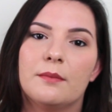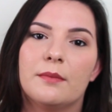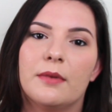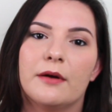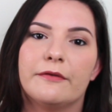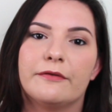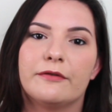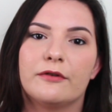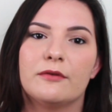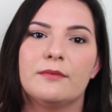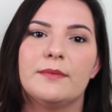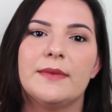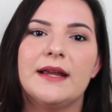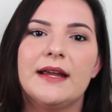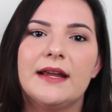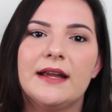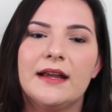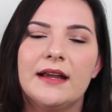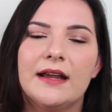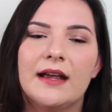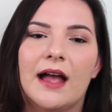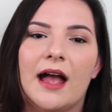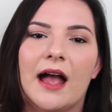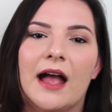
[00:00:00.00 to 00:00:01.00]
but for
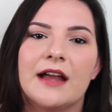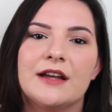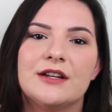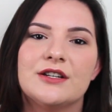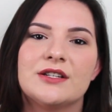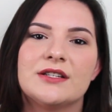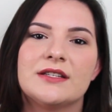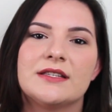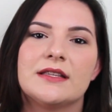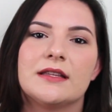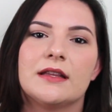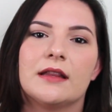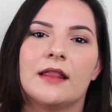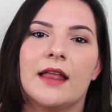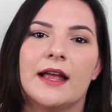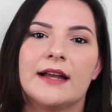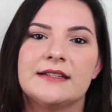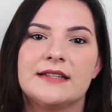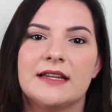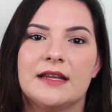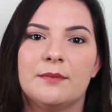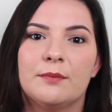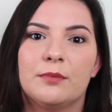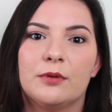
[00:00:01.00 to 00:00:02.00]
me, I just
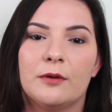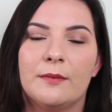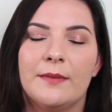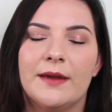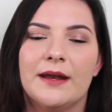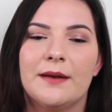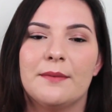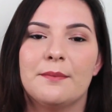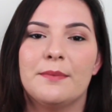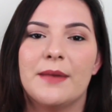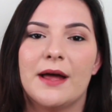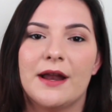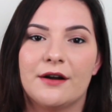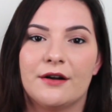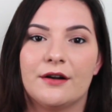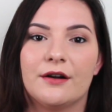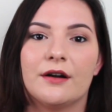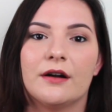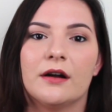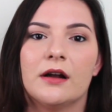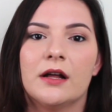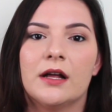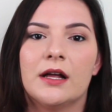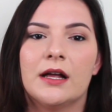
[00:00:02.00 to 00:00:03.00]
like to implement
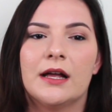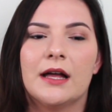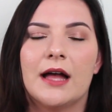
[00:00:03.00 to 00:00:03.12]
better